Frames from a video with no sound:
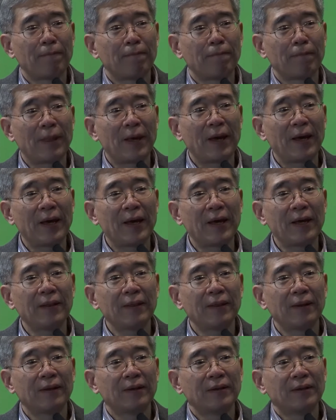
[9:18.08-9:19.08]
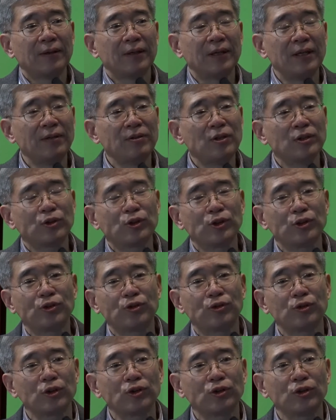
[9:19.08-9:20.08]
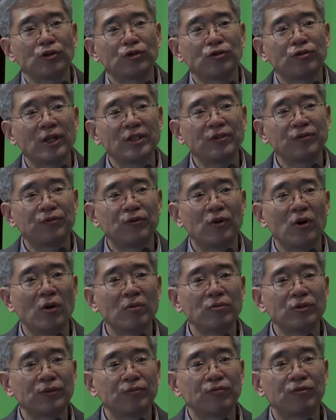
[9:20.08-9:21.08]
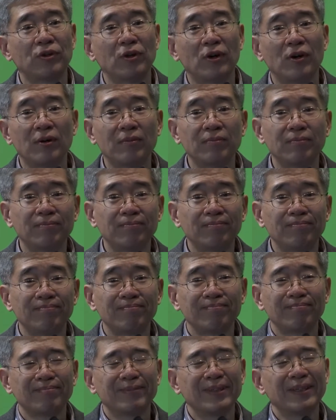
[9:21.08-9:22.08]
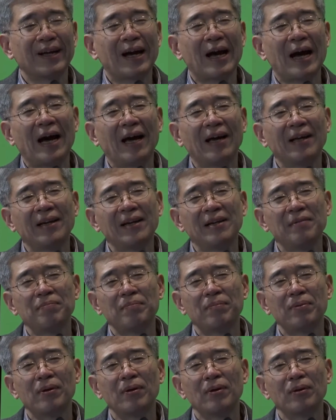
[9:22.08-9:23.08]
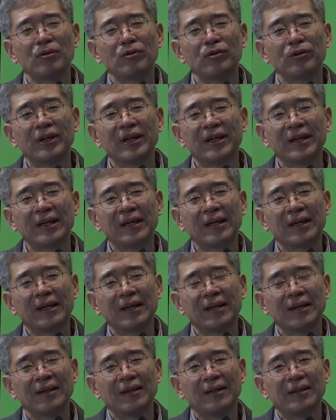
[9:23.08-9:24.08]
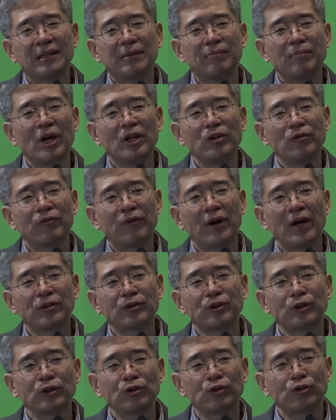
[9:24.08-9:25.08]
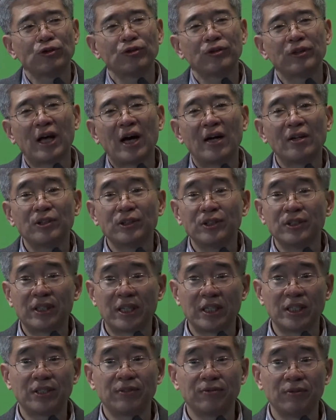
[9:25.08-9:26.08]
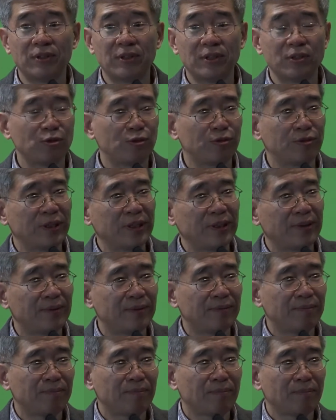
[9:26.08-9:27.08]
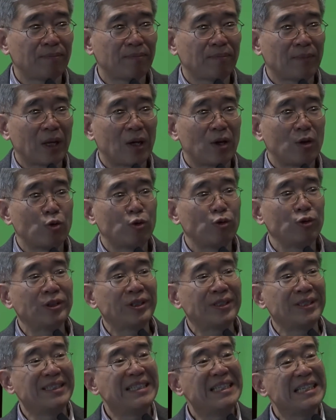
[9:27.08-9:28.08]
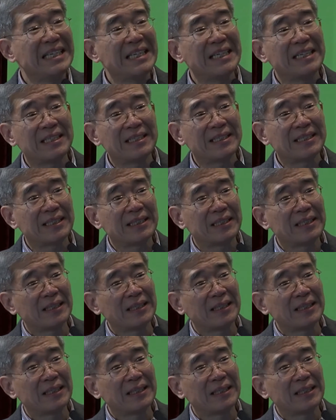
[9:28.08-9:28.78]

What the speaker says: then industry structure transforms from highly polluting manufacturing to knowledge-intensive industry, which needs